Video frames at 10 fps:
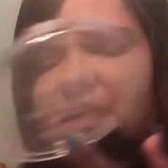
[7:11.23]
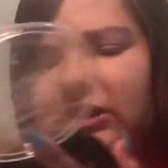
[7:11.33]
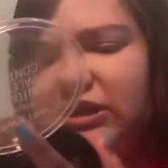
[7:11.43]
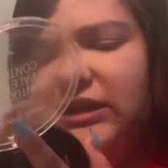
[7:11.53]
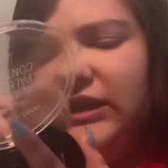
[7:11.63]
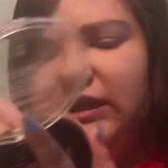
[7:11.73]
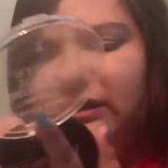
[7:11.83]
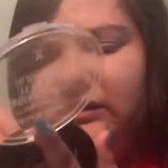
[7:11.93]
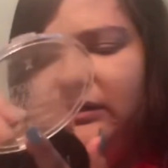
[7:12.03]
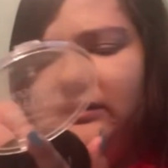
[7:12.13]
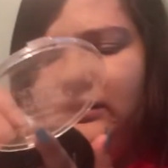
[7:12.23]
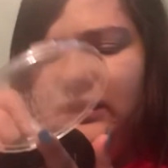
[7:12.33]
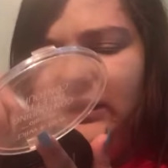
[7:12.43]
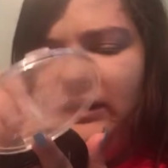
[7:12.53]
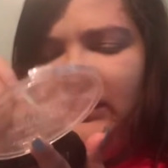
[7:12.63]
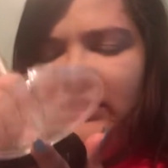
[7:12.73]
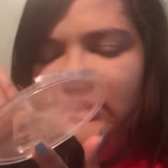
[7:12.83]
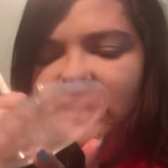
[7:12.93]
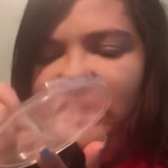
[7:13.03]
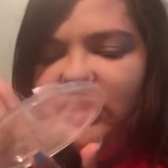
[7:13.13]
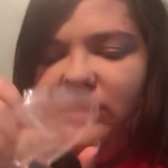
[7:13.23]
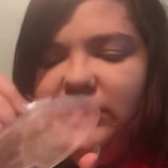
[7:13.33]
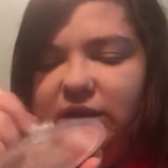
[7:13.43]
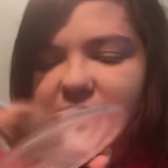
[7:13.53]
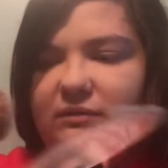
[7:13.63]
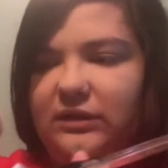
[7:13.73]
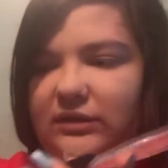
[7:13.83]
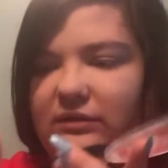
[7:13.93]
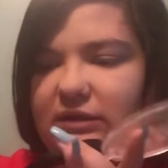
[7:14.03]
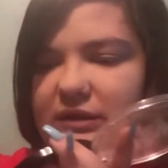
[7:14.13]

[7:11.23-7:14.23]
just like a, it's not translucent,